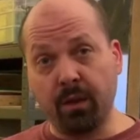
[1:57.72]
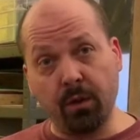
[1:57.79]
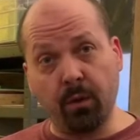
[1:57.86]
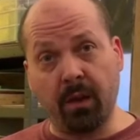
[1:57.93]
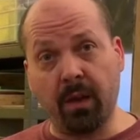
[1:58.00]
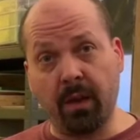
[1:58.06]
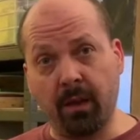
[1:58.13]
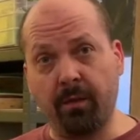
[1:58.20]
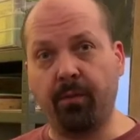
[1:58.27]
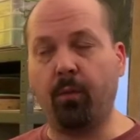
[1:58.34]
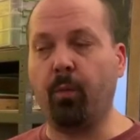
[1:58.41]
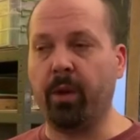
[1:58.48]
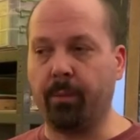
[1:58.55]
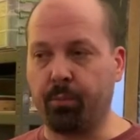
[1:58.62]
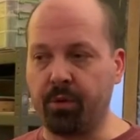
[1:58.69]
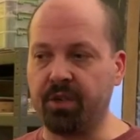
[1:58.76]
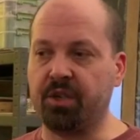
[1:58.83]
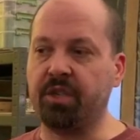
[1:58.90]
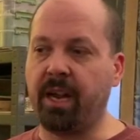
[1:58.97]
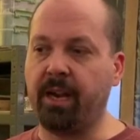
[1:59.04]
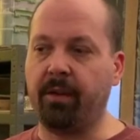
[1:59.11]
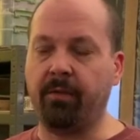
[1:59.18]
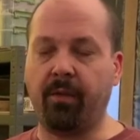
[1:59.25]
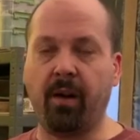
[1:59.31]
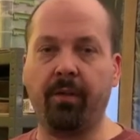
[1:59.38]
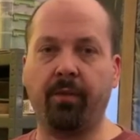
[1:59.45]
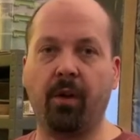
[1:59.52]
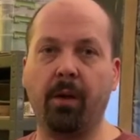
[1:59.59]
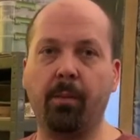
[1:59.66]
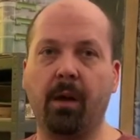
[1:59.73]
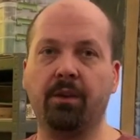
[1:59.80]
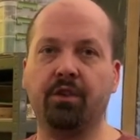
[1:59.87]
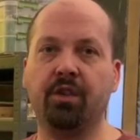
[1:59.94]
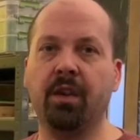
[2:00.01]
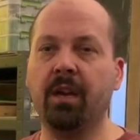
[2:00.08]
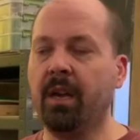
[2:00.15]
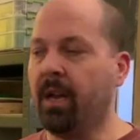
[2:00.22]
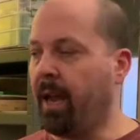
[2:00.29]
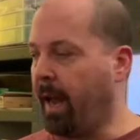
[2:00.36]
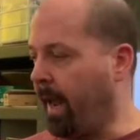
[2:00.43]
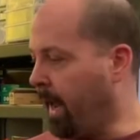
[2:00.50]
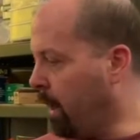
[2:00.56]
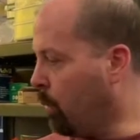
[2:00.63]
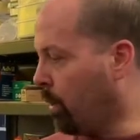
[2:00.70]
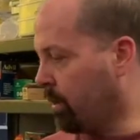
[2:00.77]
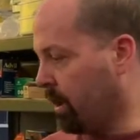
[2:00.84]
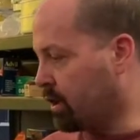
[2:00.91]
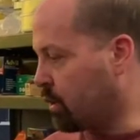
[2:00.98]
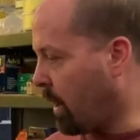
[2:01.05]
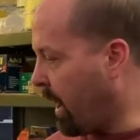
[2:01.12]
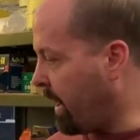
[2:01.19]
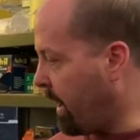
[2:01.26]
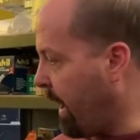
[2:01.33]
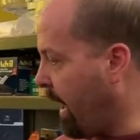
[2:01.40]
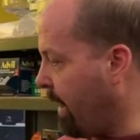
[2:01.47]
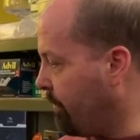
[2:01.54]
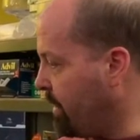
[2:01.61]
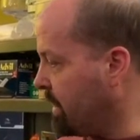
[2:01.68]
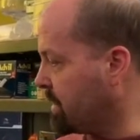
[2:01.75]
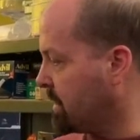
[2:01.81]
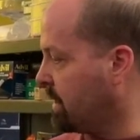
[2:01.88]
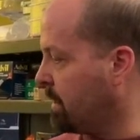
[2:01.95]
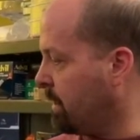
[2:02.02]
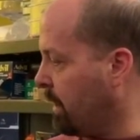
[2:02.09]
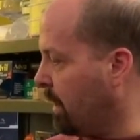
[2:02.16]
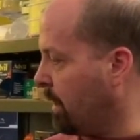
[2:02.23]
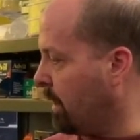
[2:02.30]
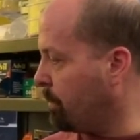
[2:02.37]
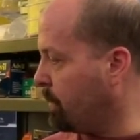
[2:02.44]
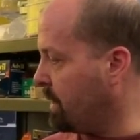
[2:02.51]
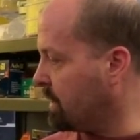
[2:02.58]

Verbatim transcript: you can give, we appreciate it very, very much and we're going to try to have these uh, be,